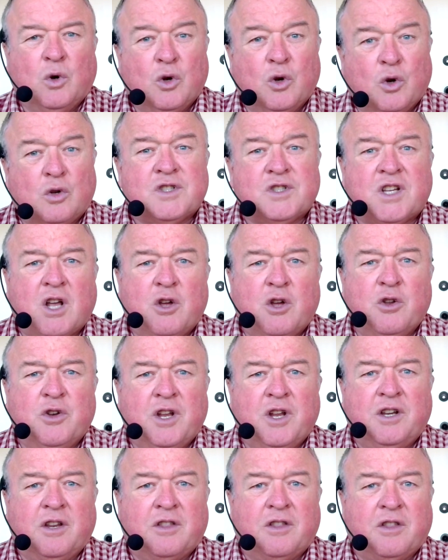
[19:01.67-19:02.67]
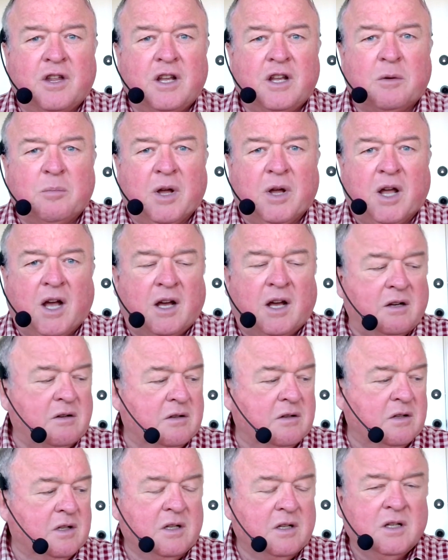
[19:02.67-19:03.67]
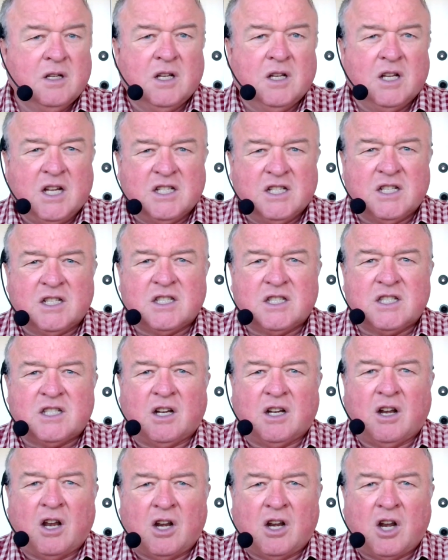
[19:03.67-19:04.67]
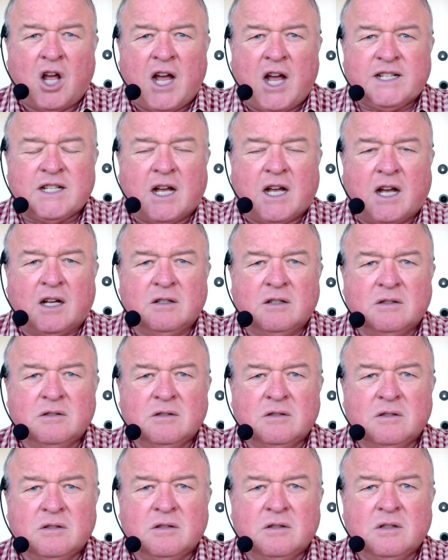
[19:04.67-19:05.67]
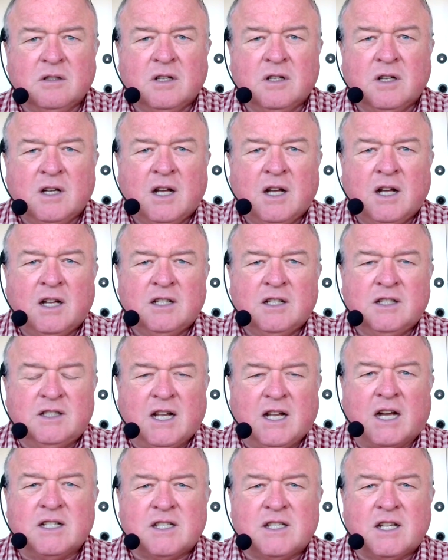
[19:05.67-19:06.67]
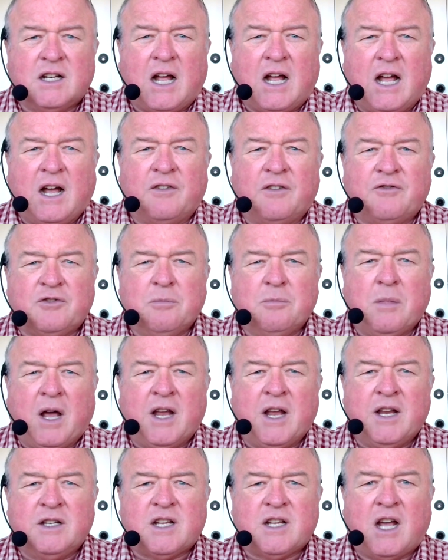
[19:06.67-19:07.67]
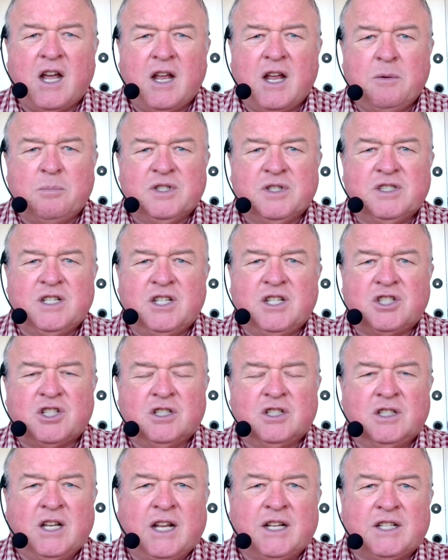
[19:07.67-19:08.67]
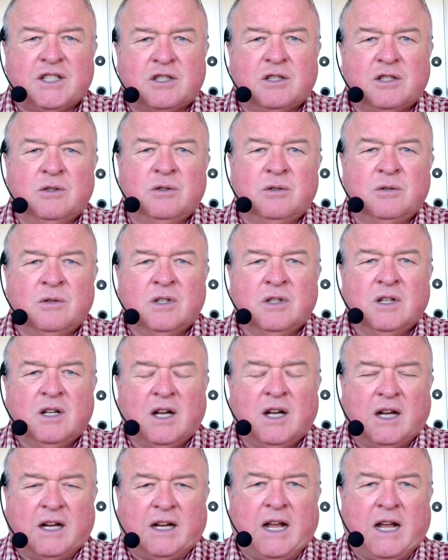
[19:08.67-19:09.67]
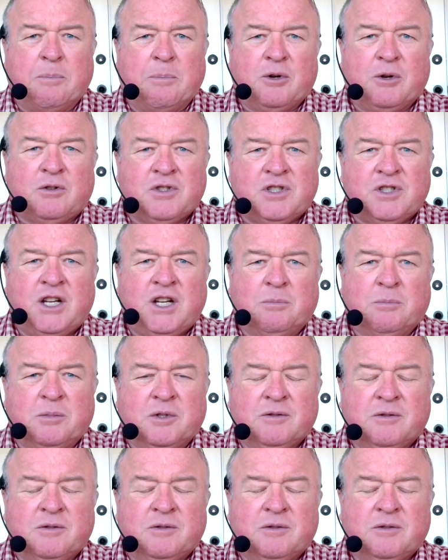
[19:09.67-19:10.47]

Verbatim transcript: also need to think about is it still a lighter? Does it have to maintain position next to a capital ship?